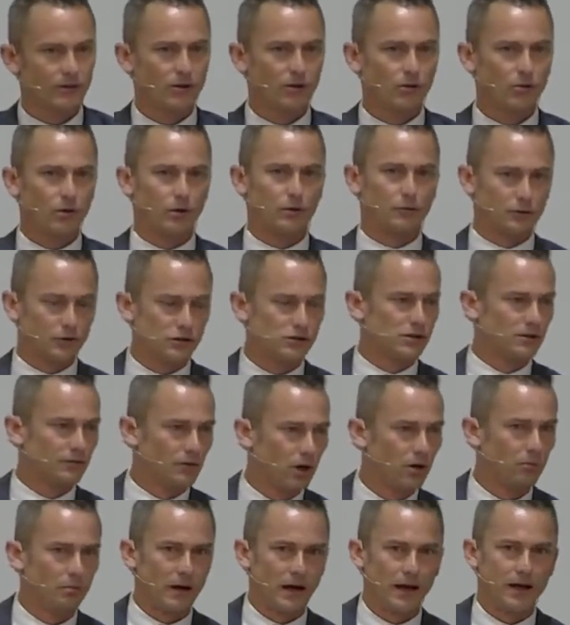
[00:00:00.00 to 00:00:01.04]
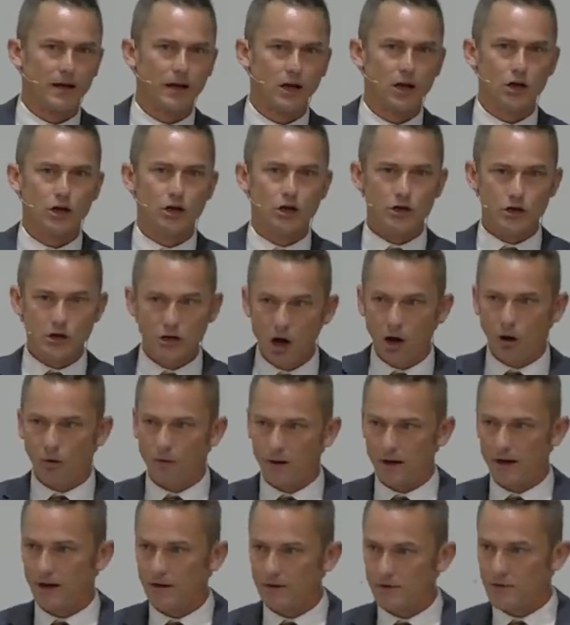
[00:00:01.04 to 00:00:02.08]
Well, first of all, by
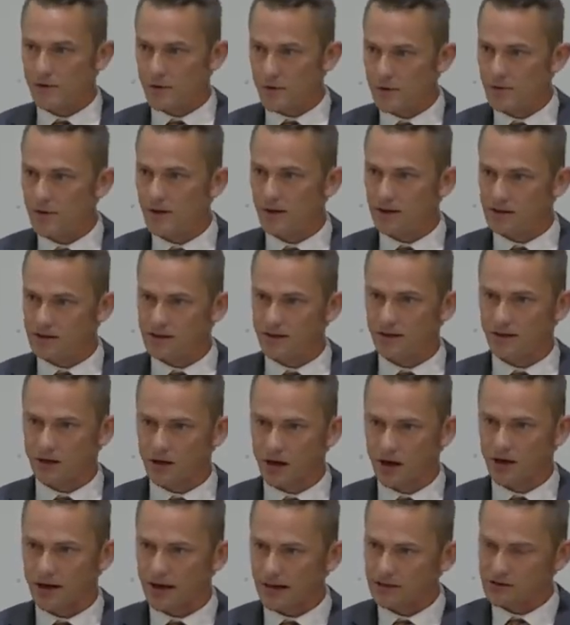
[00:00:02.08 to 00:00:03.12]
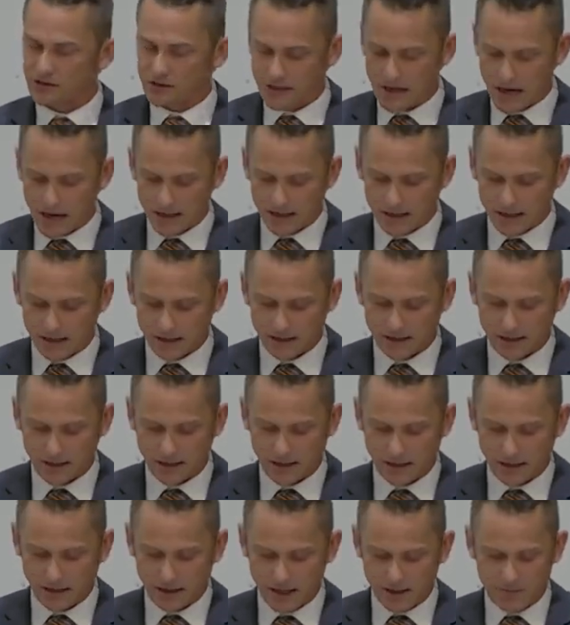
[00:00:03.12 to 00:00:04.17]
knowing the things that God has done
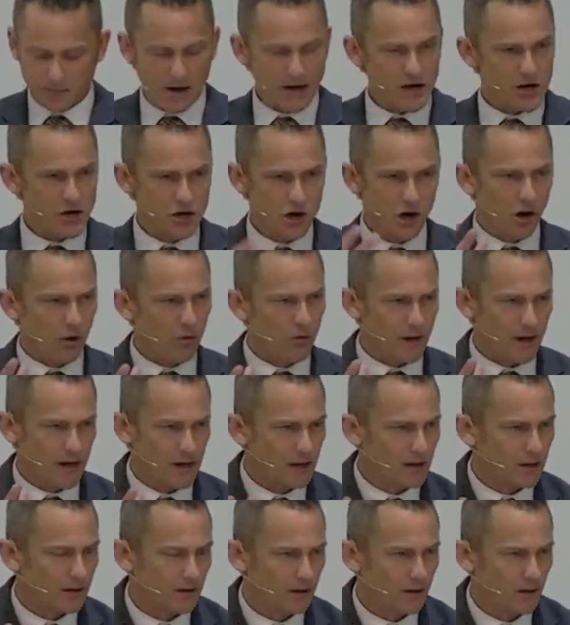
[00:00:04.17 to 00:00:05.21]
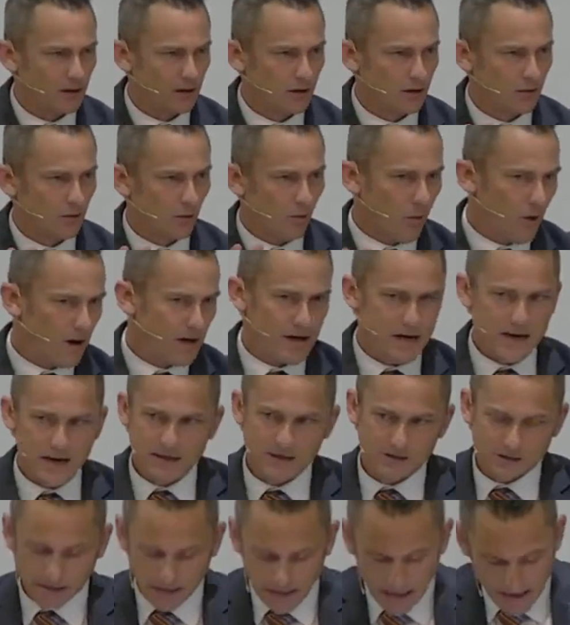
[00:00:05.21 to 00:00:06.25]
and by knowing what he
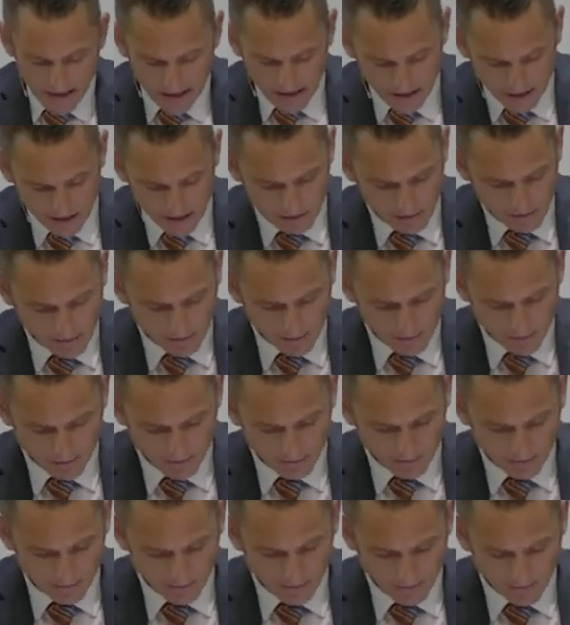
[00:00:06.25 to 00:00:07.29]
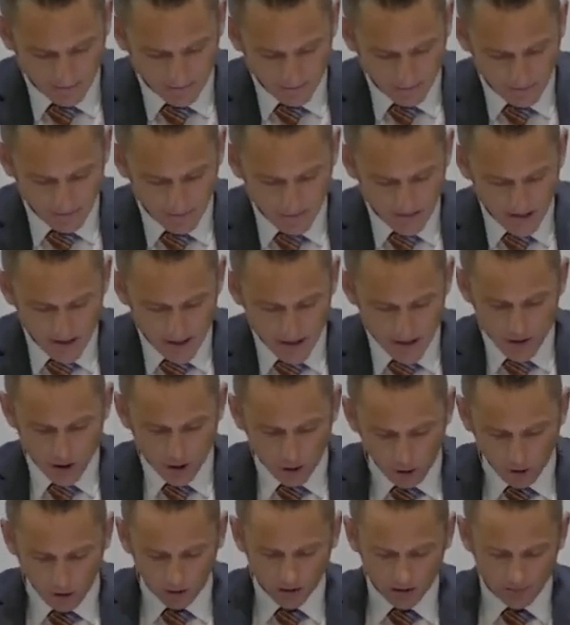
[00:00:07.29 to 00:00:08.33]
is like. In the
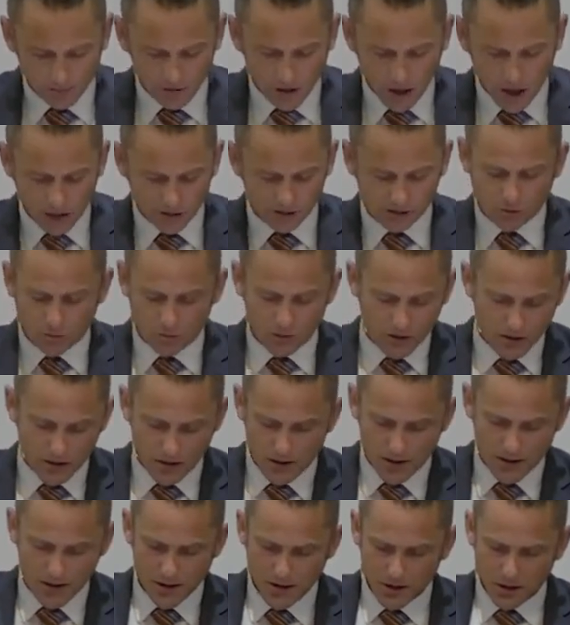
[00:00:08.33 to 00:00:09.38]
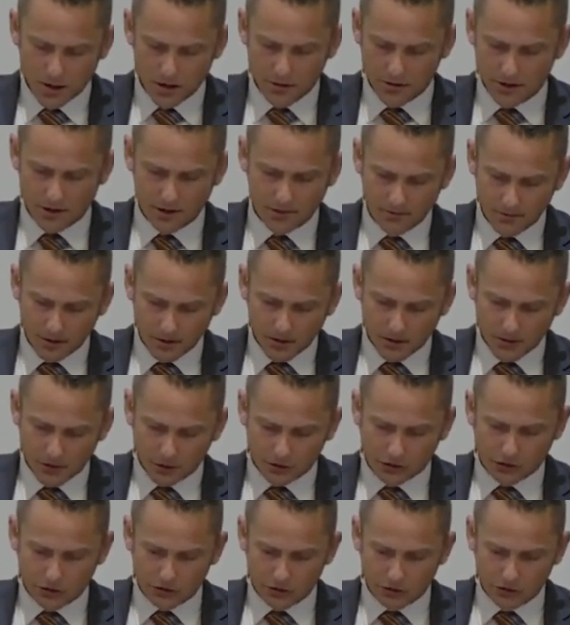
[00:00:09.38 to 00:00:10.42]
whole of God's word, the
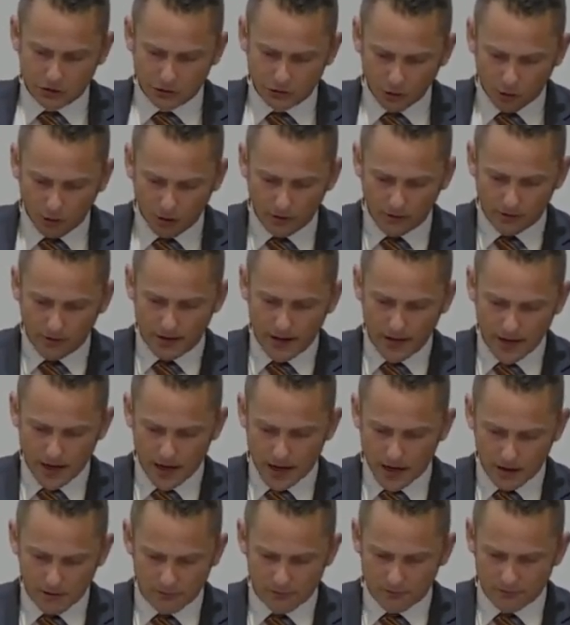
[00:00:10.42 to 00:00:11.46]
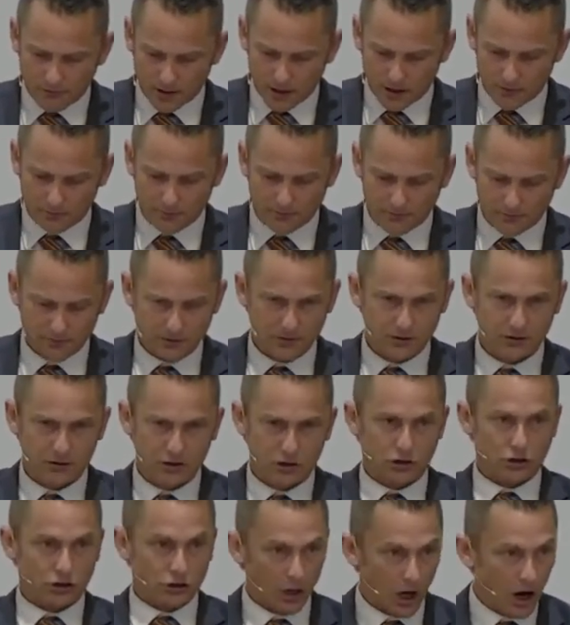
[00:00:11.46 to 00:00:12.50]
story of
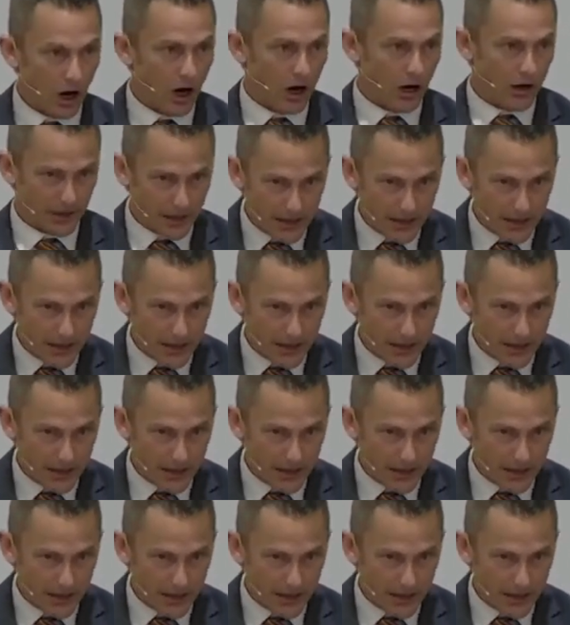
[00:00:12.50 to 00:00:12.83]
God